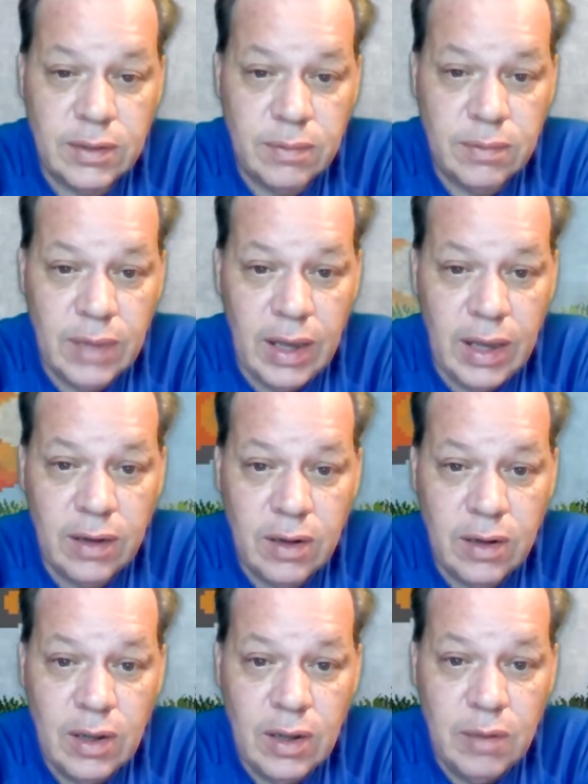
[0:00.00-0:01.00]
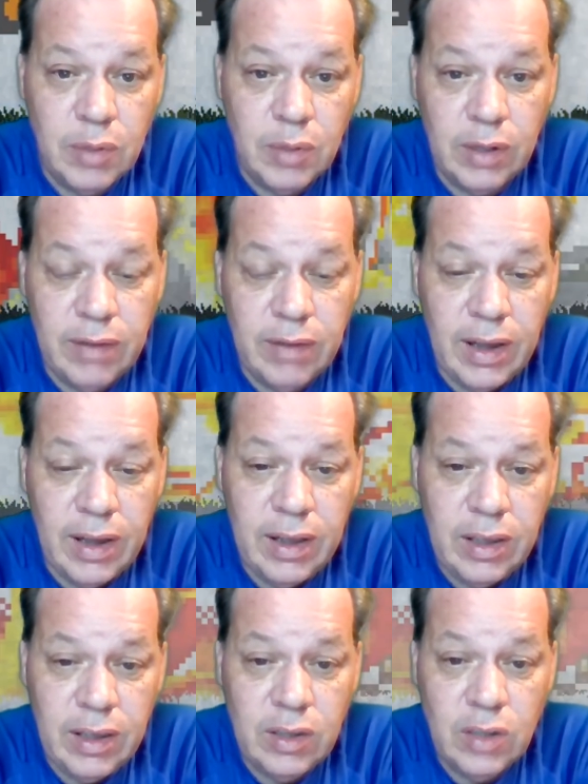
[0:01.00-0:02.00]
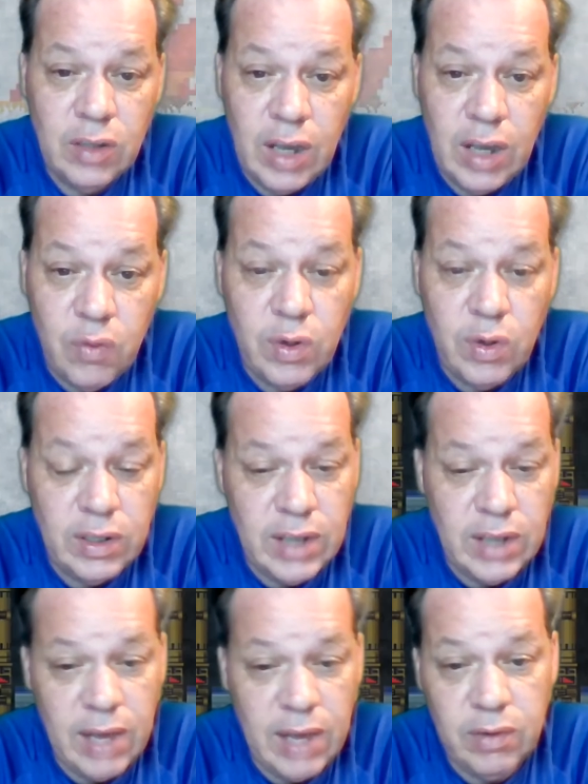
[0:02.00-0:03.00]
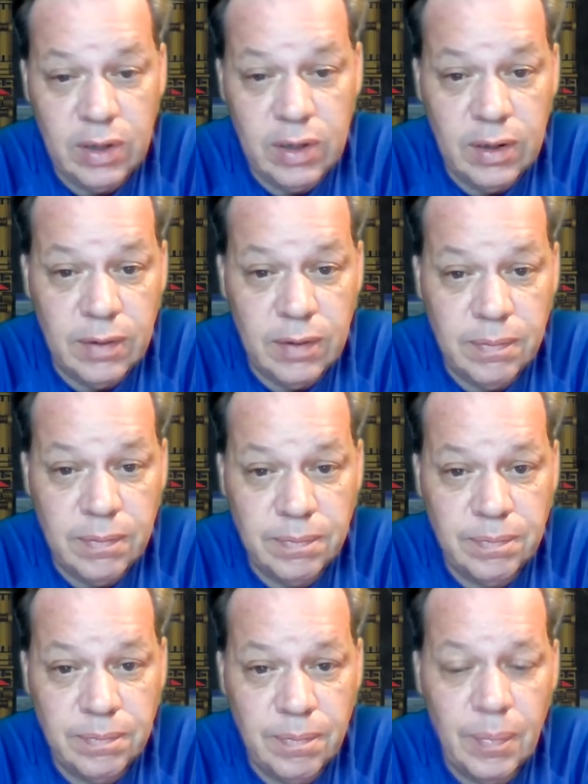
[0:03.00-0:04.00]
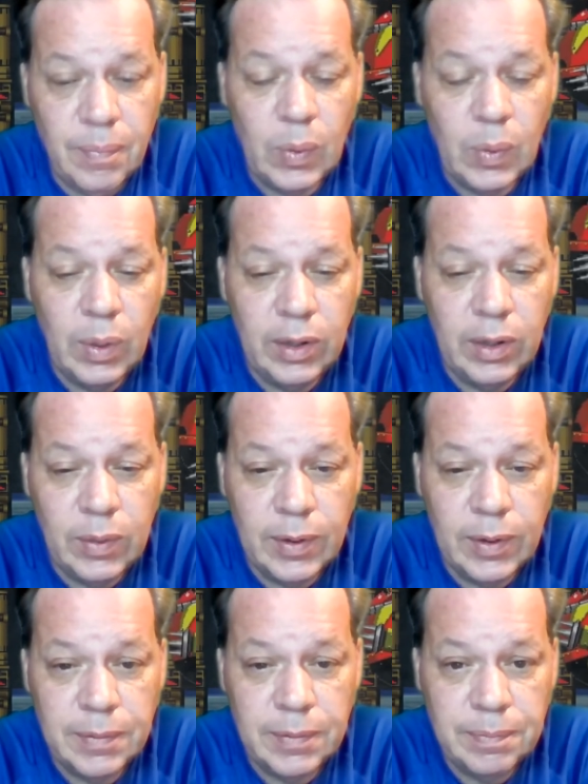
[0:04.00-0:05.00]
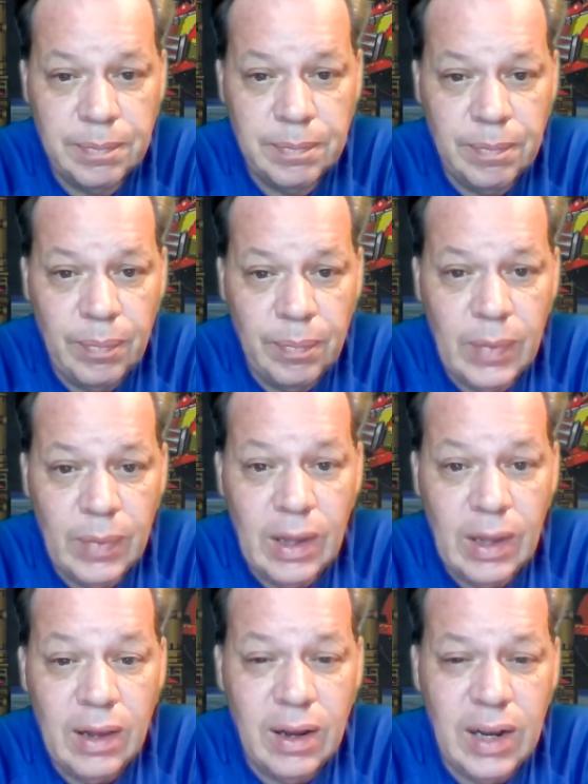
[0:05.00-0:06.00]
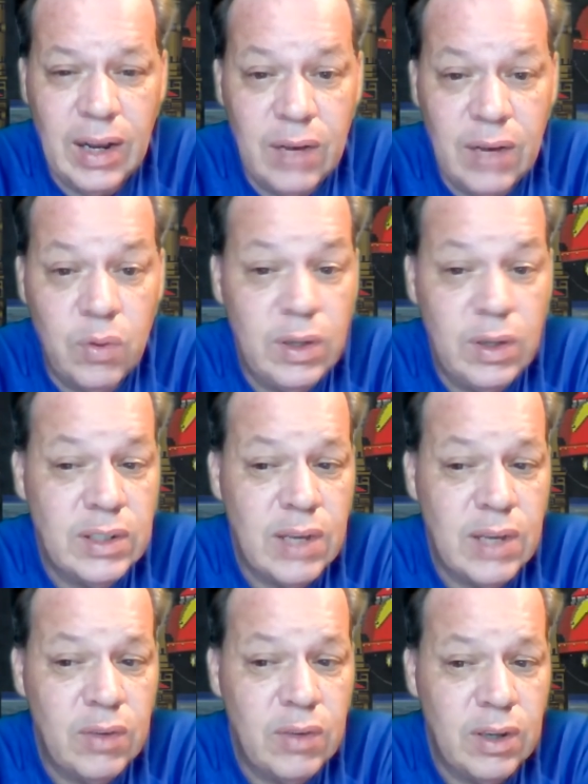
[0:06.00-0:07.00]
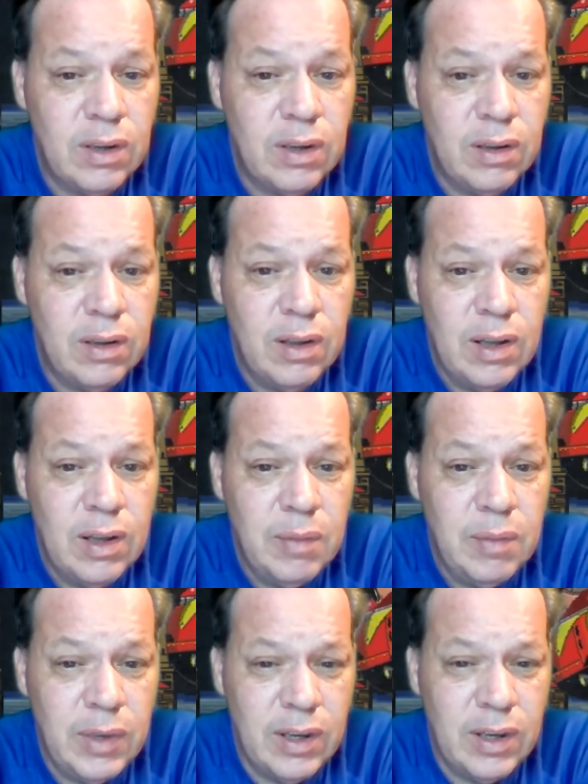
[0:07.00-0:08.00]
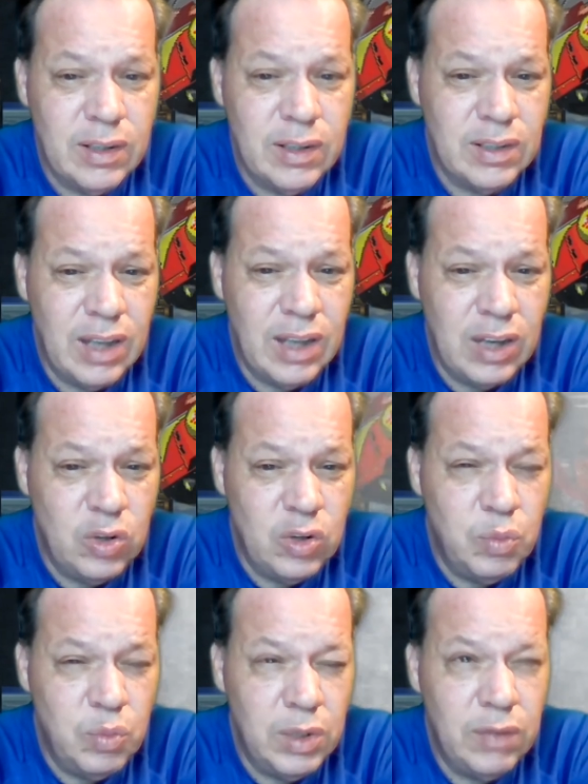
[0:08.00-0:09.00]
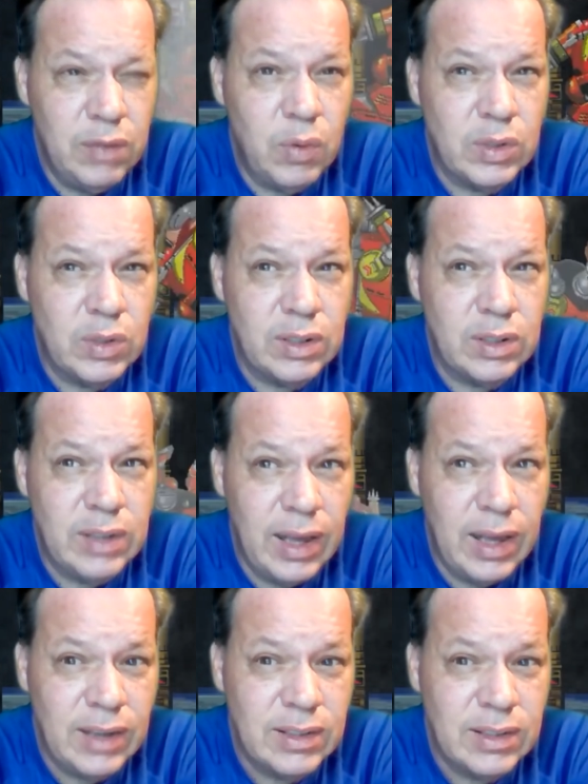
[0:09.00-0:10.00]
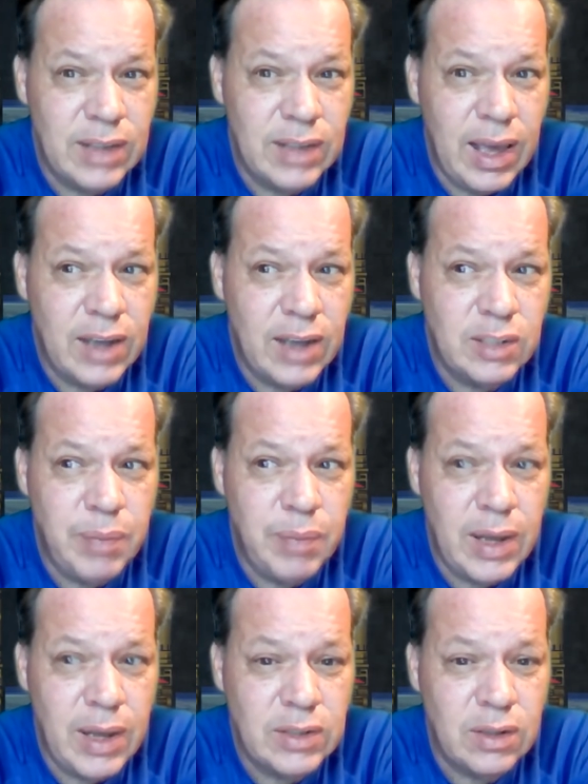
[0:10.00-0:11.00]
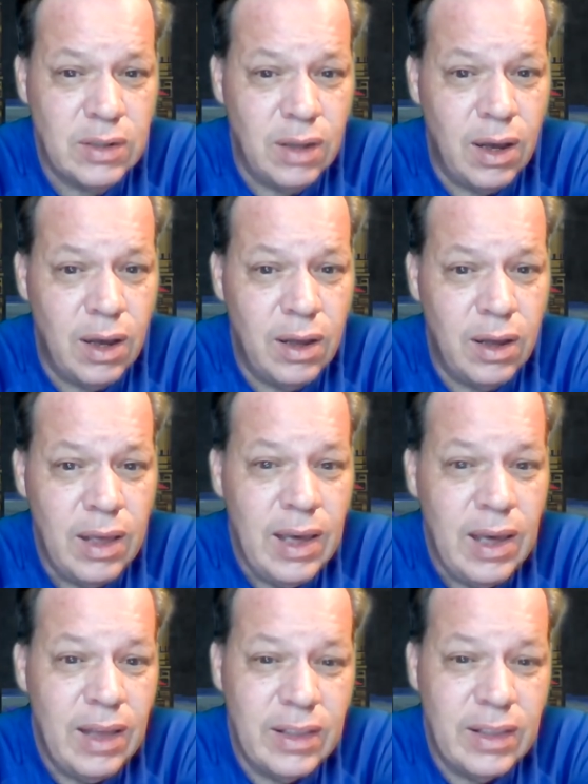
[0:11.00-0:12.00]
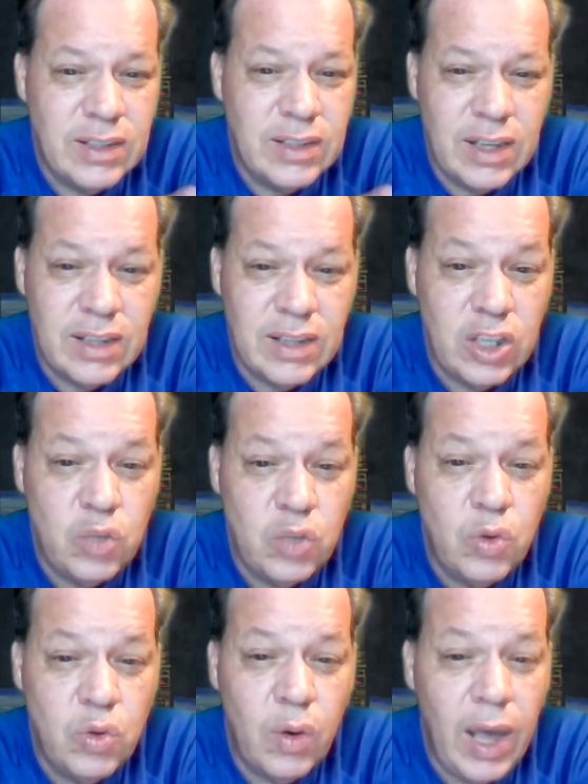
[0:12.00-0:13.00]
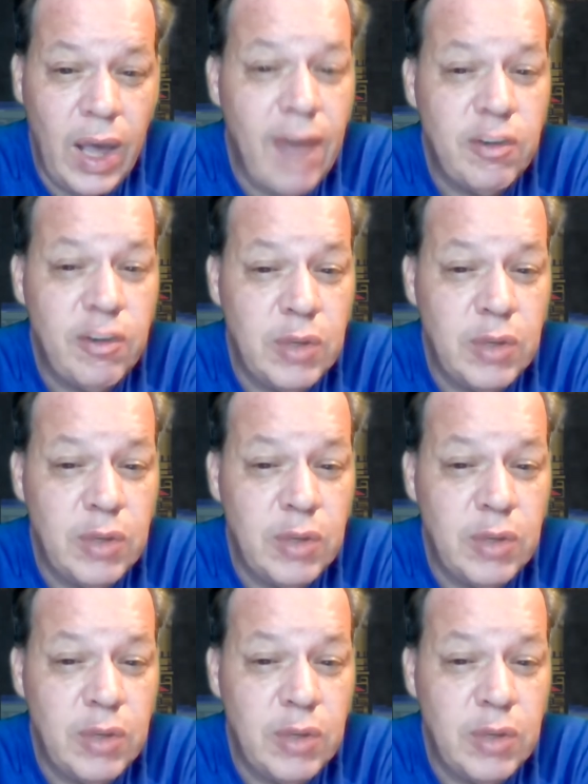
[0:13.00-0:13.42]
that believe that, hey, everyone needs to a gun. Well, you know what? Not everyone needs to have a gun, because I do believe, what was it, Texas actually passed a law that says that you don't have to be